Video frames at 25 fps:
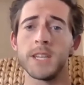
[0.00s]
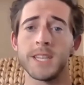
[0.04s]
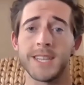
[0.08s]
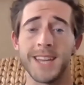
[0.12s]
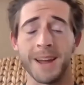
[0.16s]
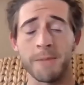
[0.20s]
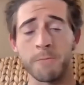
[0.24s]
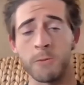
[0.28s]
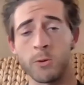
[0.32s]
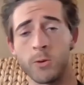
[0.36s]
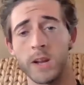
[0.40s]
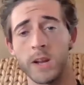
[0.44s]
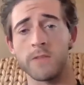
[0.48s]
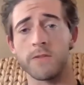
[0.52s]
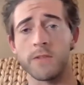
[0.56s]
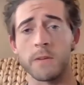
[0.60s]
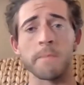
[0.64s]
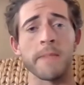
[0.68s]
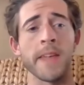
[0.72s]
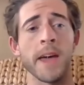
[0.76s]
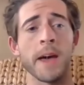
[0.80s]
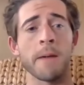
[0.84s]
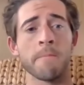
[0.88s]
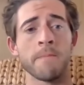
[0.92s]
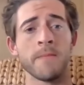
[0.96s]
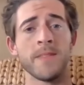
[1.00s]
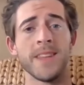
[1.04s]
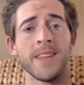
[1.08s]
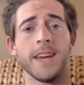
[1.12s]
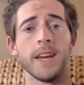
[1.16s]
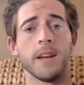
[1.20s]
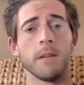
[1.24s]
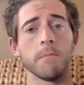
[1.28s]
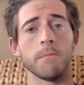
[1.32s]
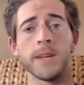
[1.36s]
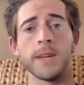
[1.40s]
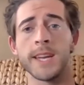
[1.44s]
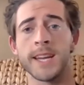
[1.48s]
time away from them
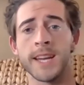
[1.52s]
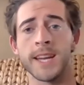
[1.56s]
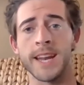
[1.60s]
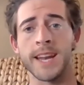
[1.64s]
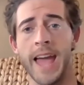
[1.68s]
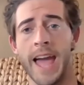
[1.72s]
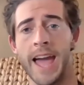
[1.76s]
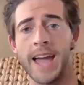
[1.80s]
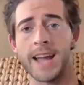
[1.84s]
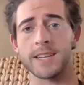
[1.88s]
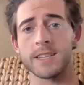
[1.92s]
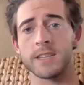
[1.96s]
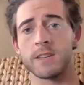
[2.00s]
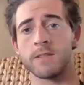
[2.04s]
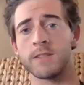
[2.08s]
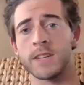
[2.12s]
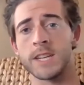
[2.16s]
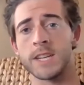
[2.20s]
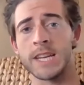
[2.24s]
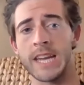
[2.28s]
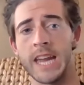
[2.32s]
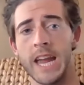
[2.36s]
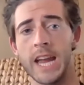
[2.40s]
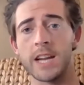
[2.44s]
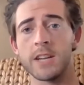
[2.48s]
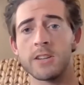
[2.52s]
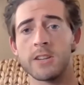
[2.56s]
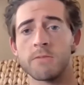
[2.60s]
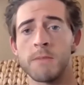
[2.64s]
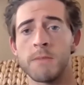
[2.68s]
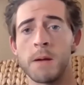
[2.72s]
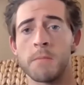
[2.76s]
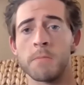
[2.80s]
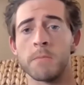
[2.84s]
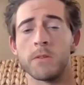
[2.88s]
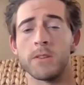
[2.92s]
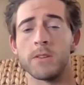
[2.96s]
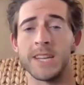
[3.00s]
being an active and engaged
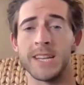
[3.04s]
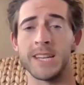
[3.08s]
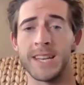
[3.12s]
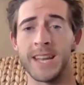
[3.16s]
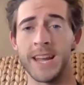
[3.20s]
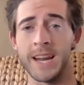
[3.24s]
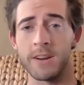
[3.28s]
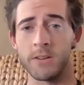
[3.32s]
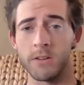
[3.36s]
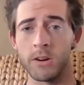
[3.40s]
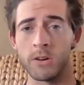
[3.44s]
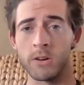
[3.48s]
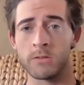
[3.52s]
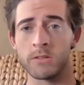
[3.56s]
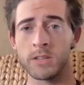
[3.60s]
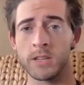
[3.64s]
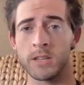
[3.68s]
member in their own